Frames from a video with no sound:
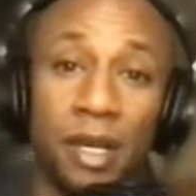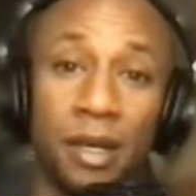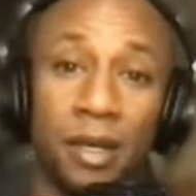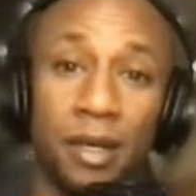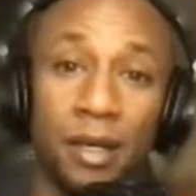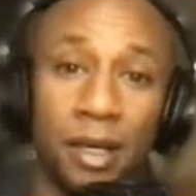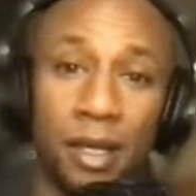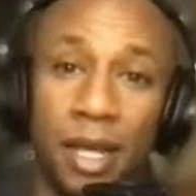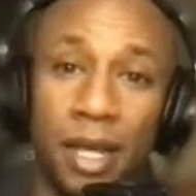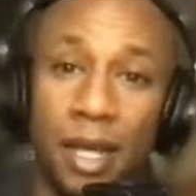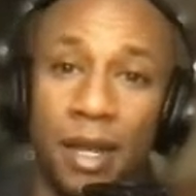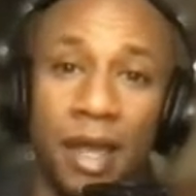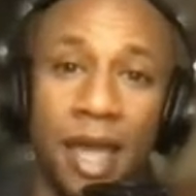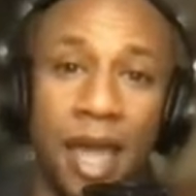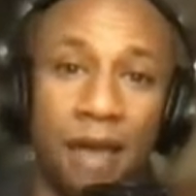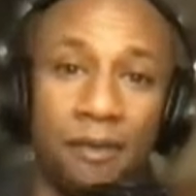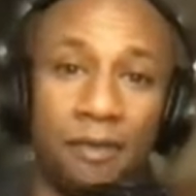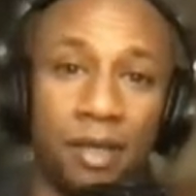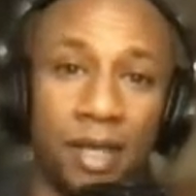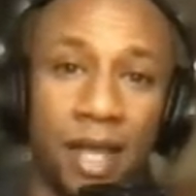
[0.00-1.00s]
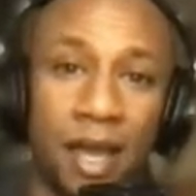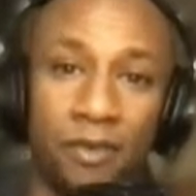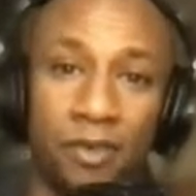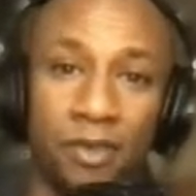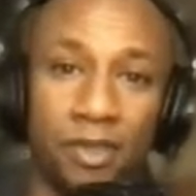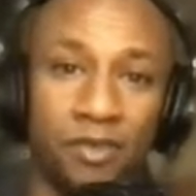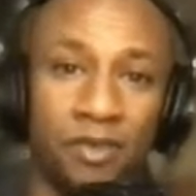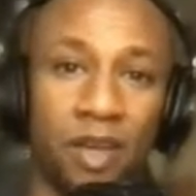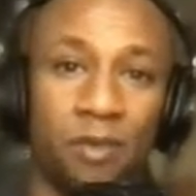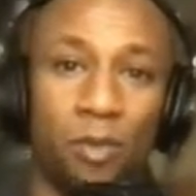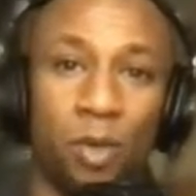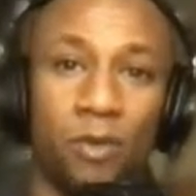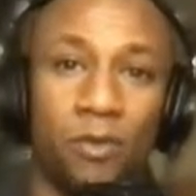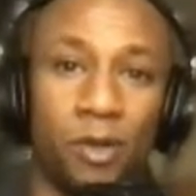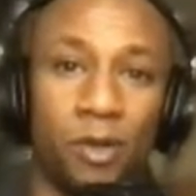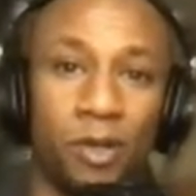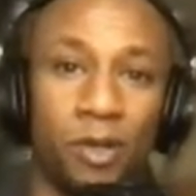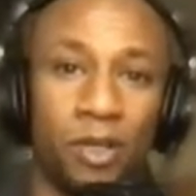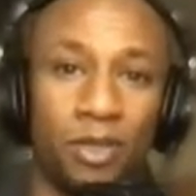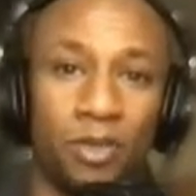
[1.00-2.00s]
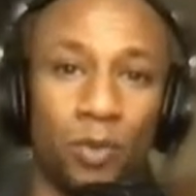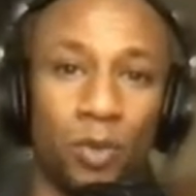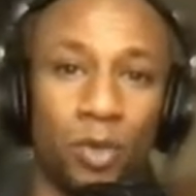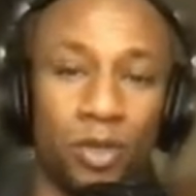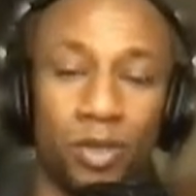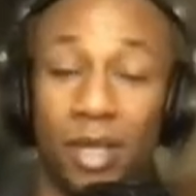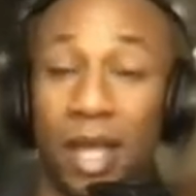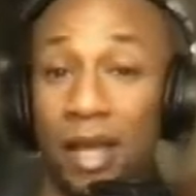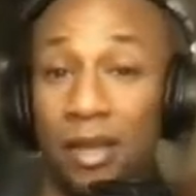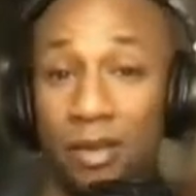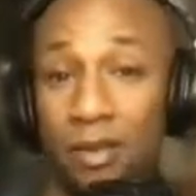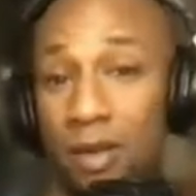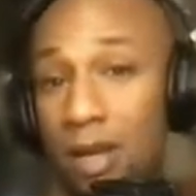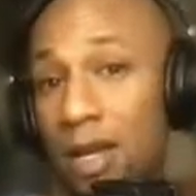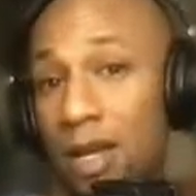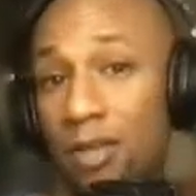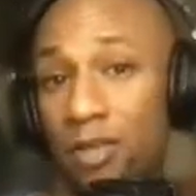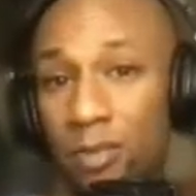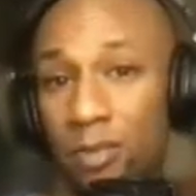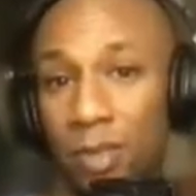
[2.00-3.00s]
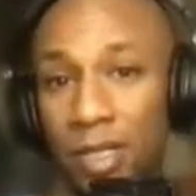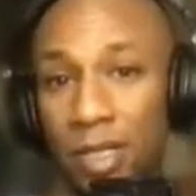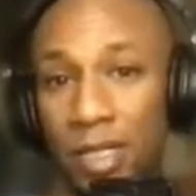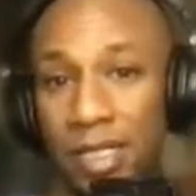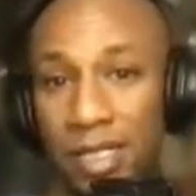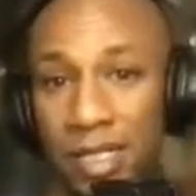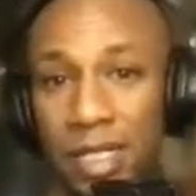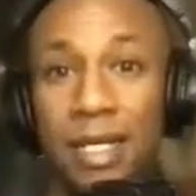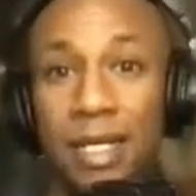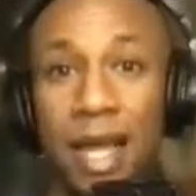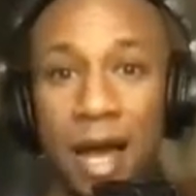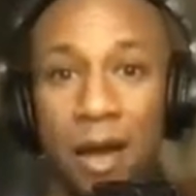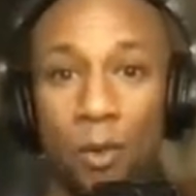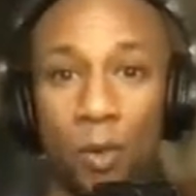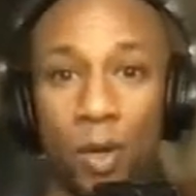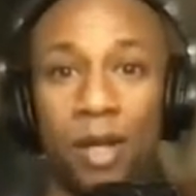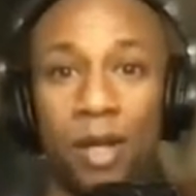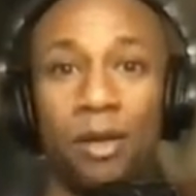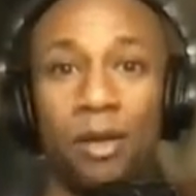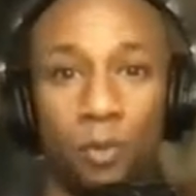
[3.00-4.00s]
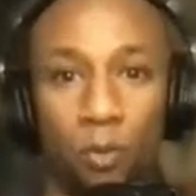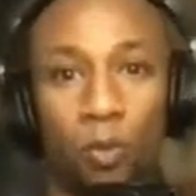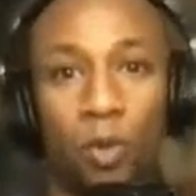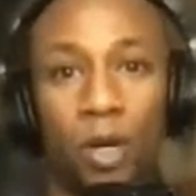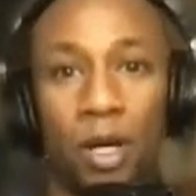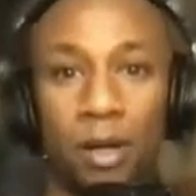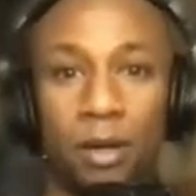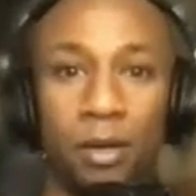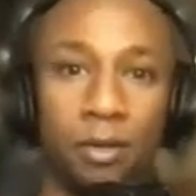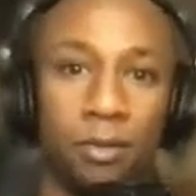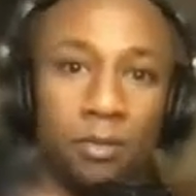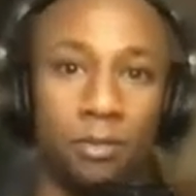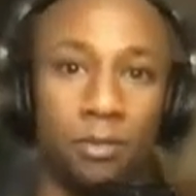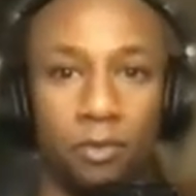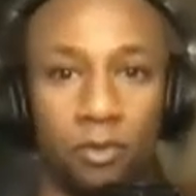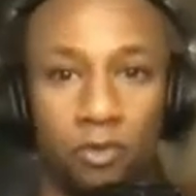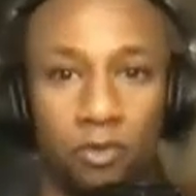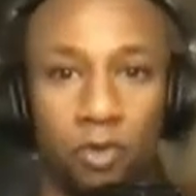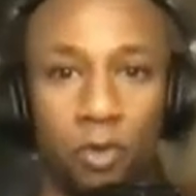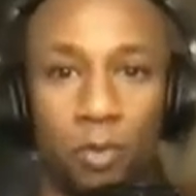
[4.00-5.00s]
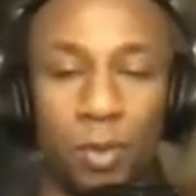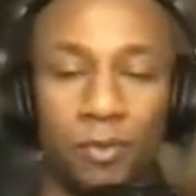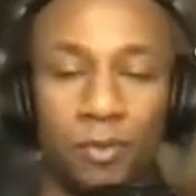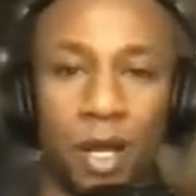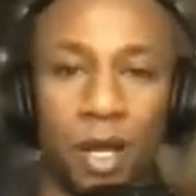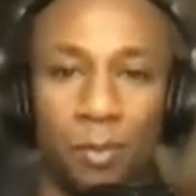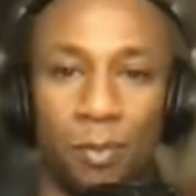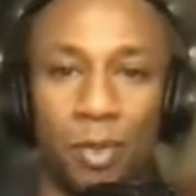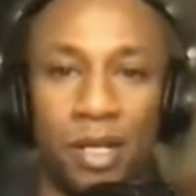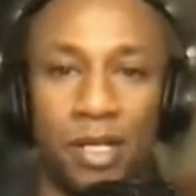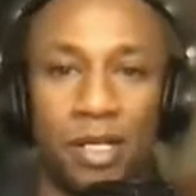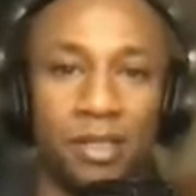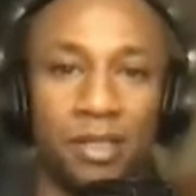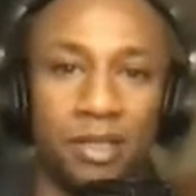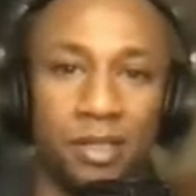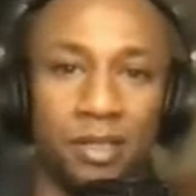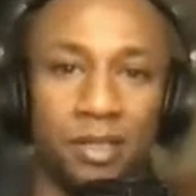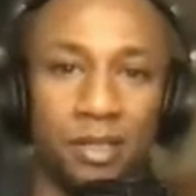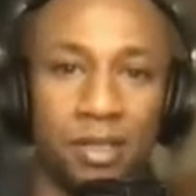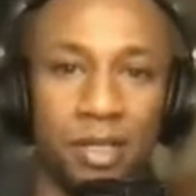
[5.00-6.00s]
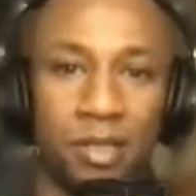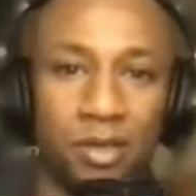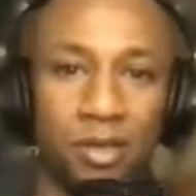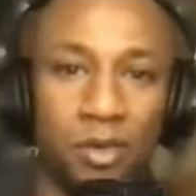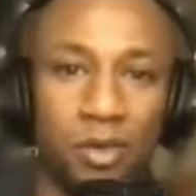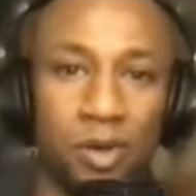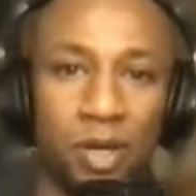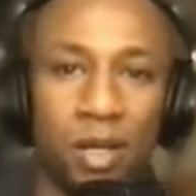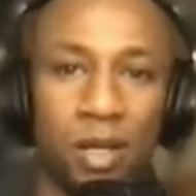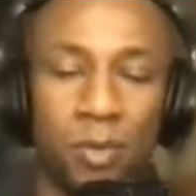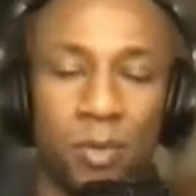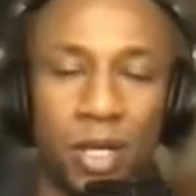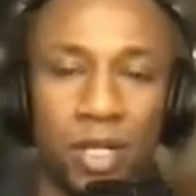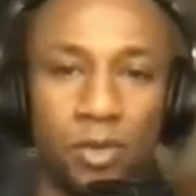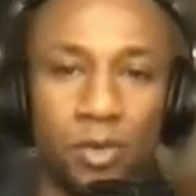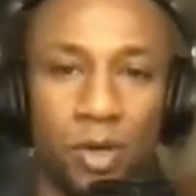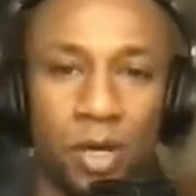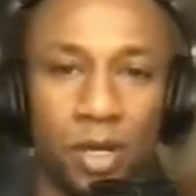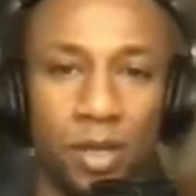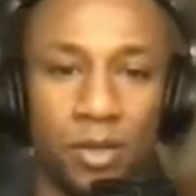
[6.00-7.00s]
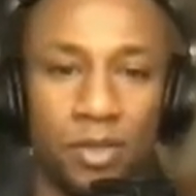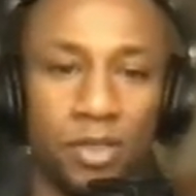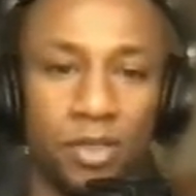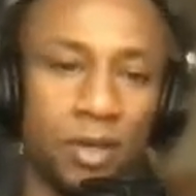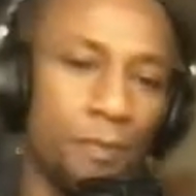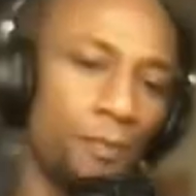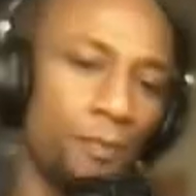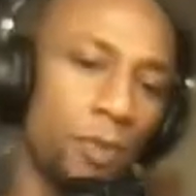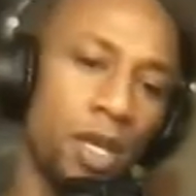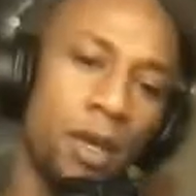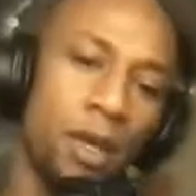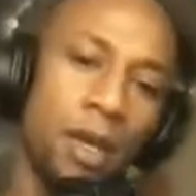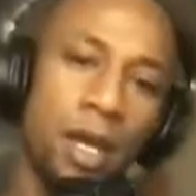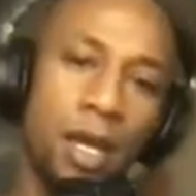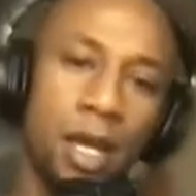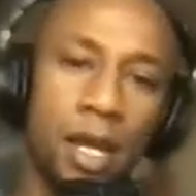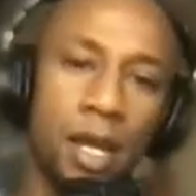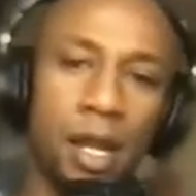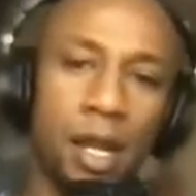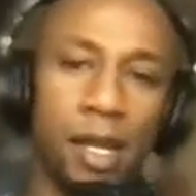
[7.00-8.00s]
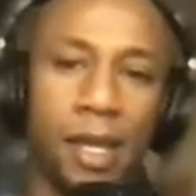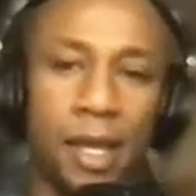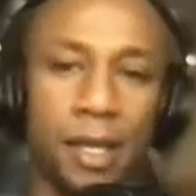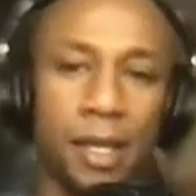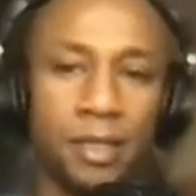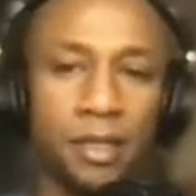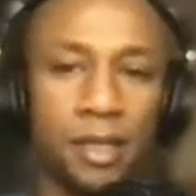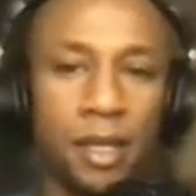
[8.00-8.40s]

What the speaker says: again, having diversified portfolios will allow you to ultimately see how well one group of companies is doing compared to others. So in any case,